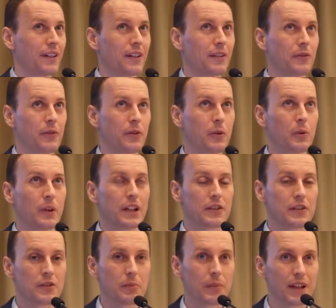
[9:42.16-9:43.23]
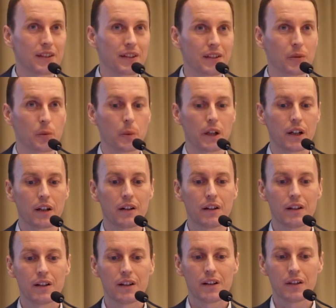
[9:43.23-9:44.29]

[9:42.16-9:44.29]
few instruments where